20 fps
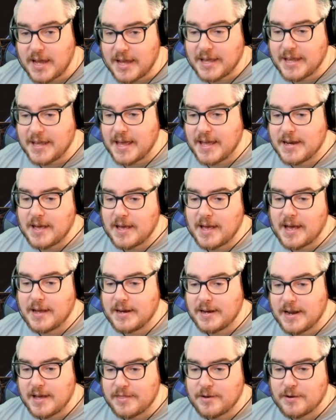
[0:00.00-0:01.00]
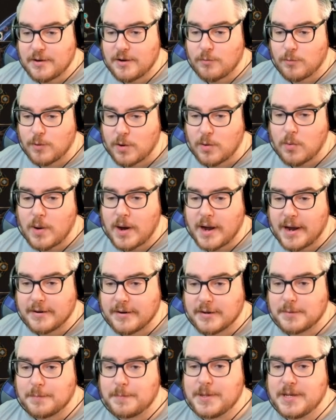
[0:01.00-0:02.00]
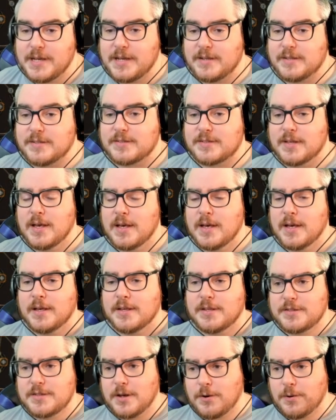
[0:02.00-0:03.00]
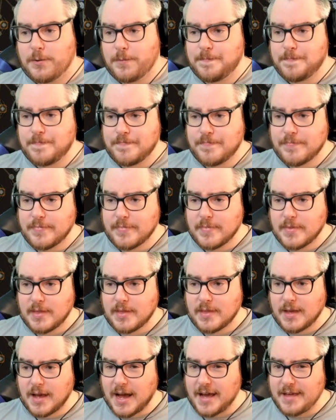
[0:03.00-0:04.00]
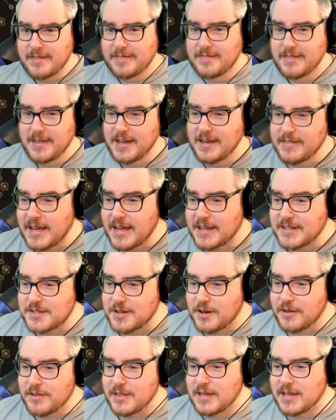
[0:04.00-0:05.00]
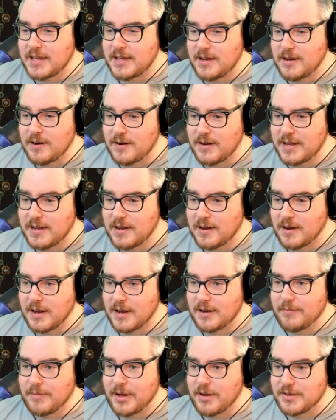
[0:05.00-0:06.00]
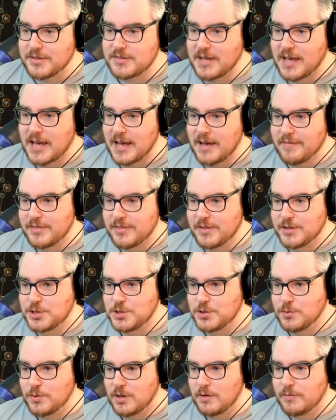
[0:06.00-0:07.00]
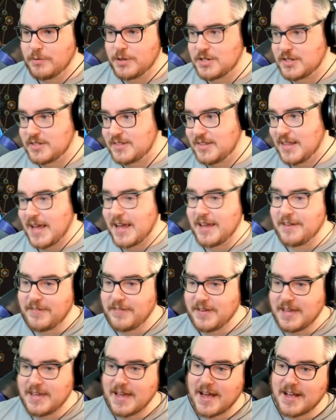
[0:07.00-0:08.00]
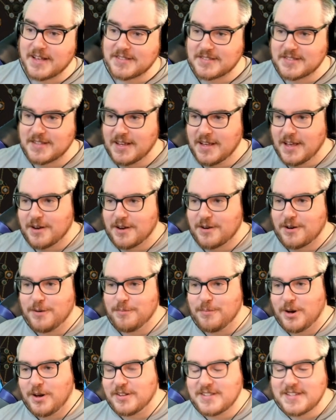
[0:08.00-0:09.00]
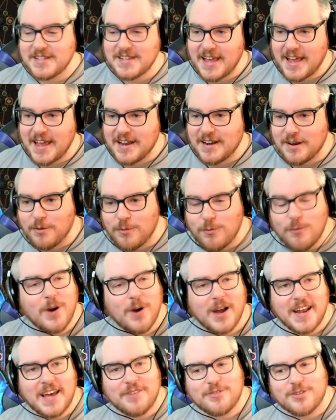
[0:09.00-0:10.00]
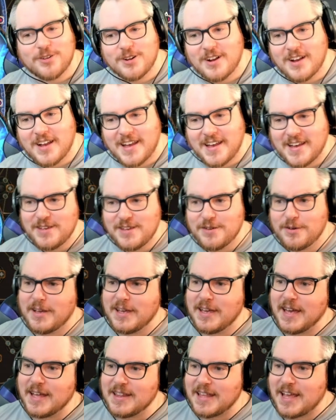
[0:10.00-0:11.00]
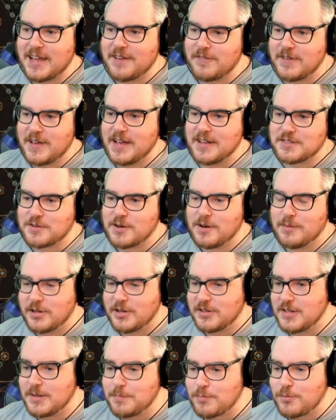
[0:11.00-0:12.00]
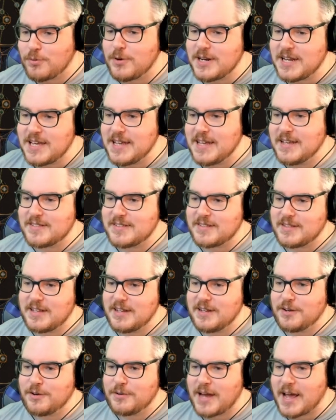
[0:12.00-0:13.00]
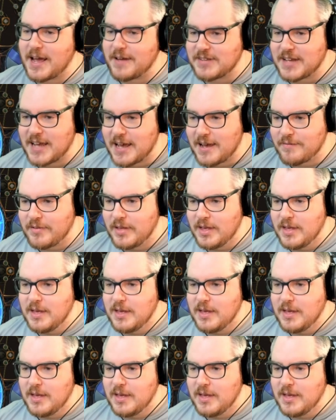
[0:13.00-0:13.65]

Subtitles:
again, another required piece. So I think that's all the gear here. And we also have the jewel, which is life, ES, crit multi, and whatever. You can get life, ES, crit multi pretty easily. You don't have to have